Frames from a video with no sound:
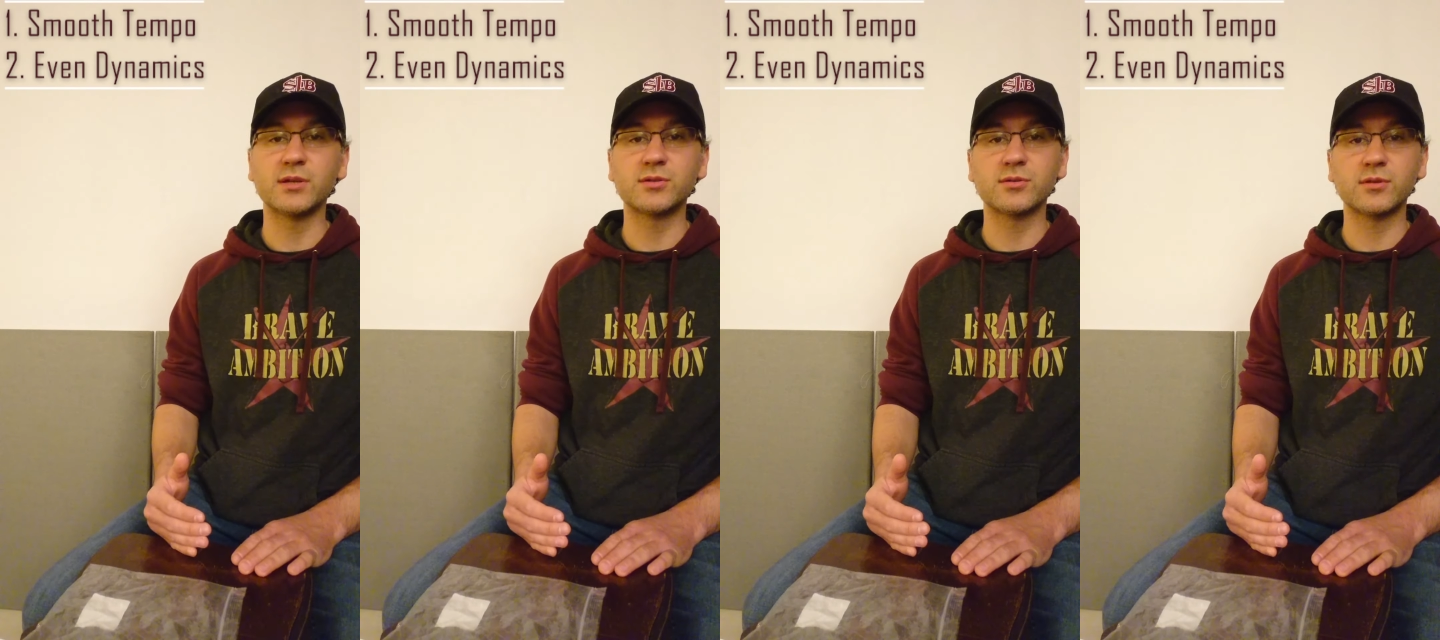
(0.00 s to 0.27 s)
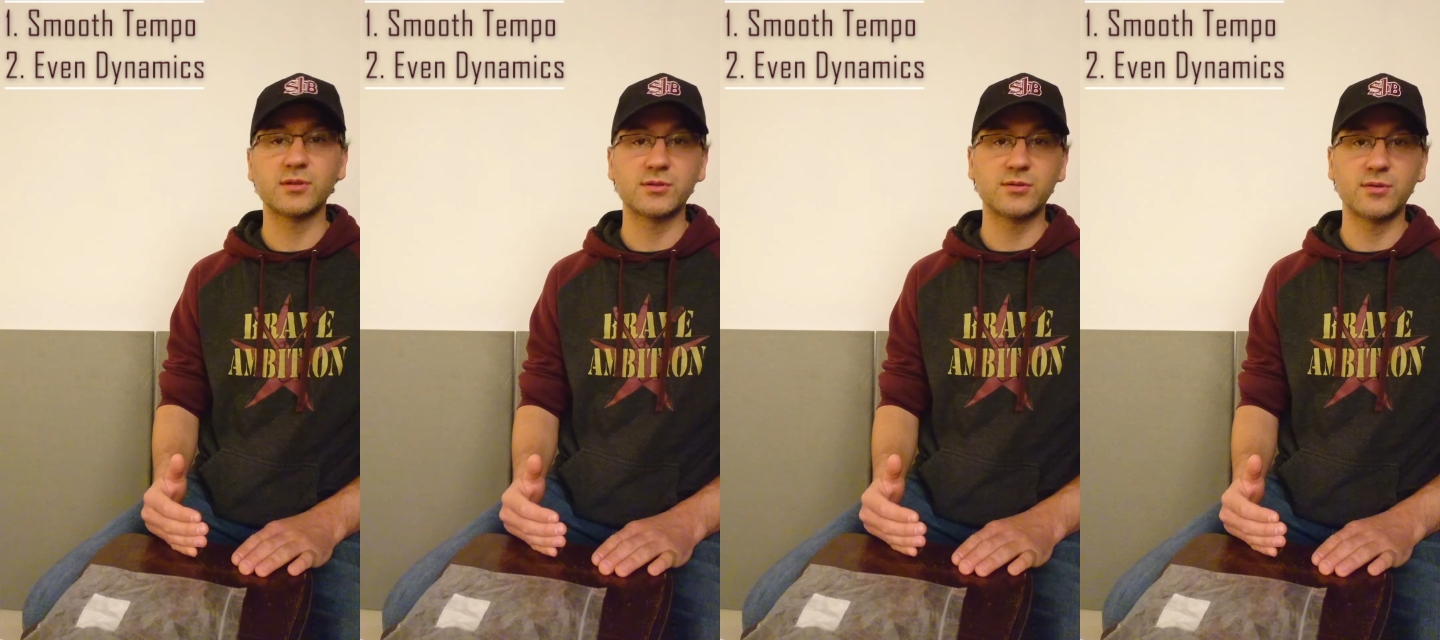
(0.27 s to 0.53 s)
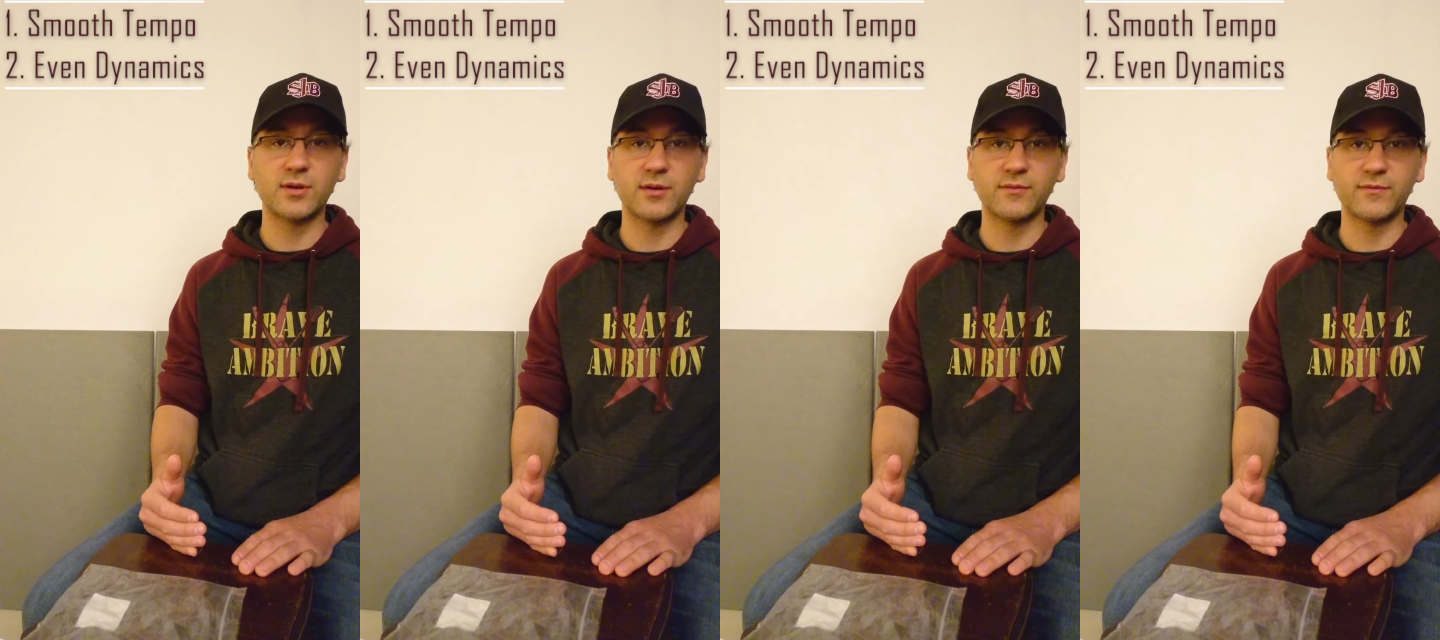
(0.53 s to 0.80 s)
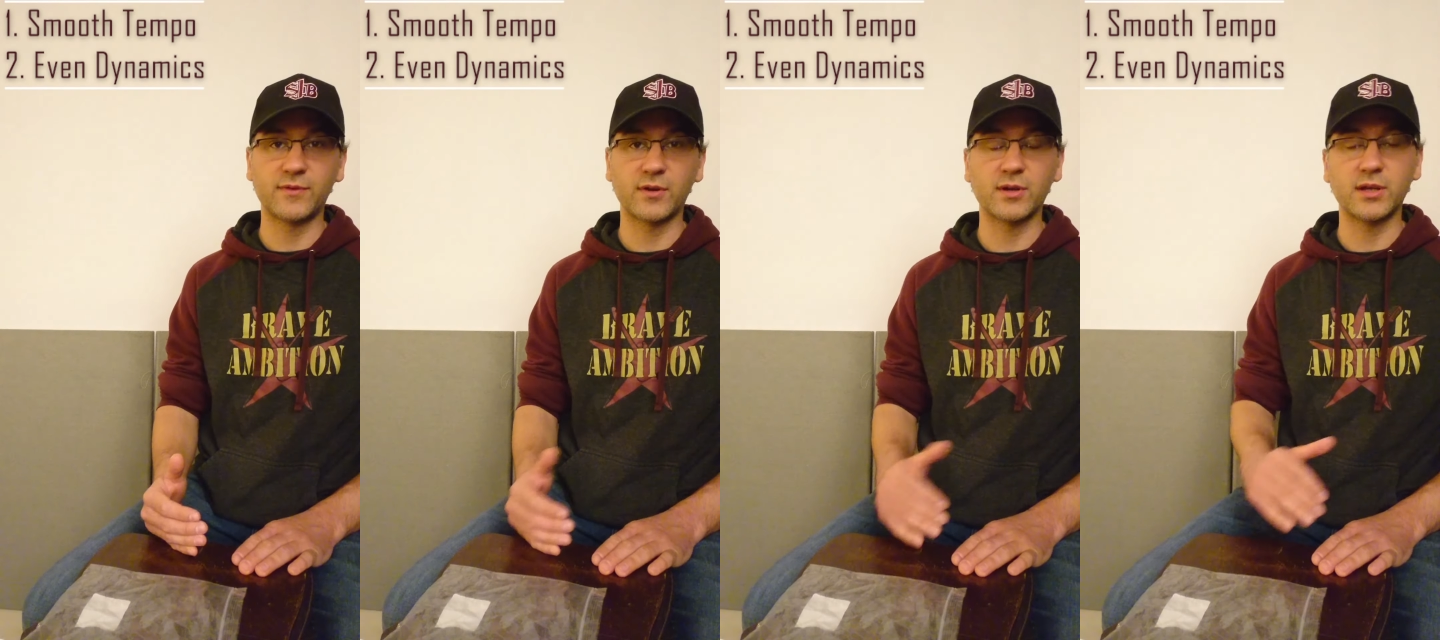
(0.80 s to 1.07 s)
sure that you have
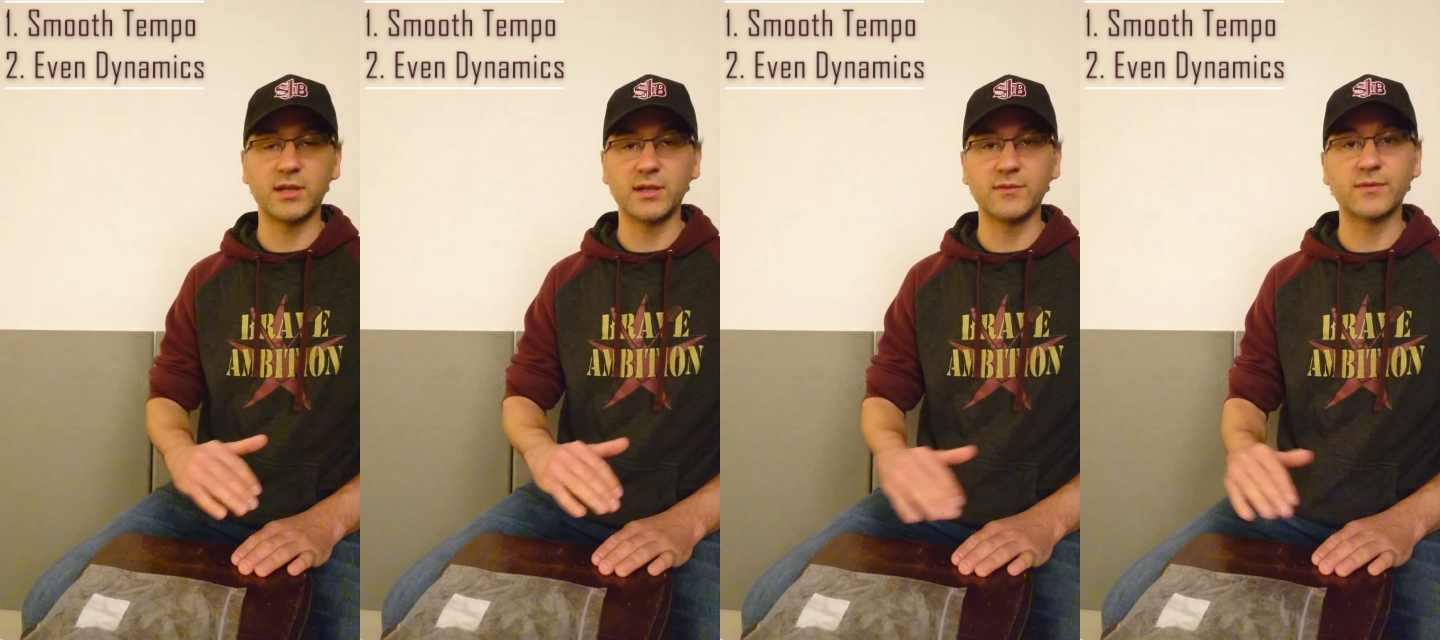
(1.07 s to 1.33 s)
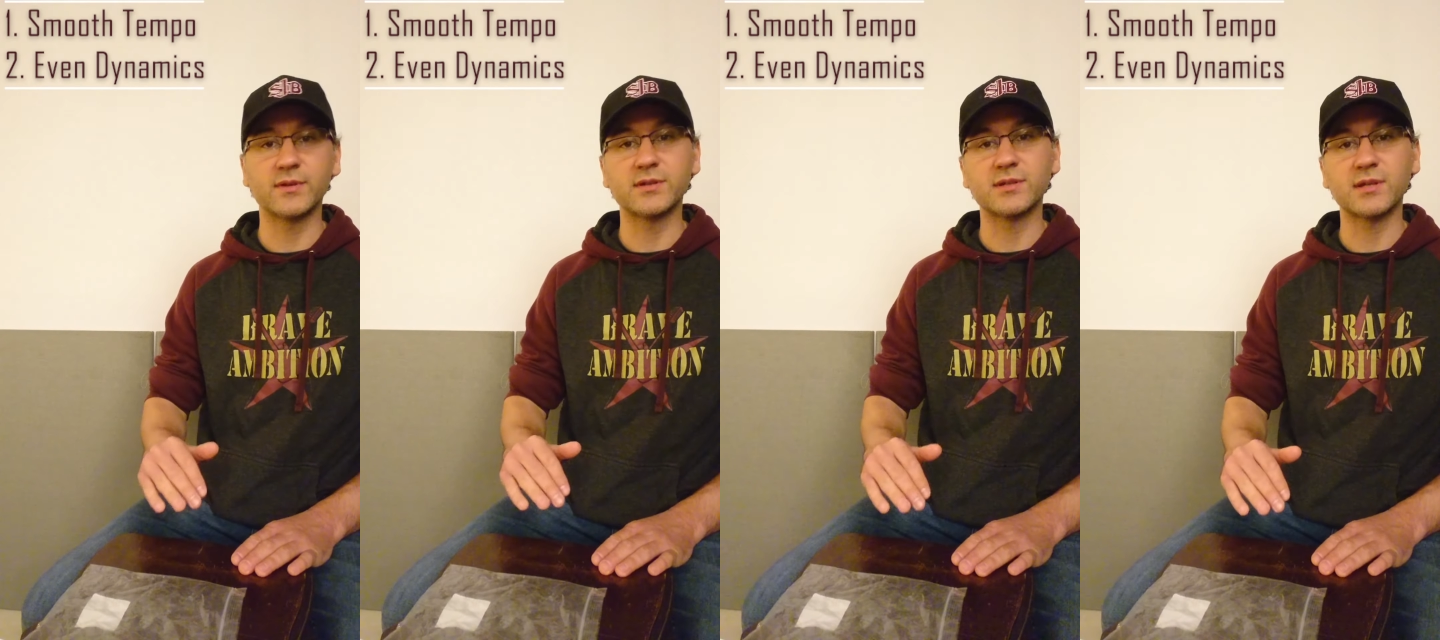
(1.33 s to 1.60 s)
very even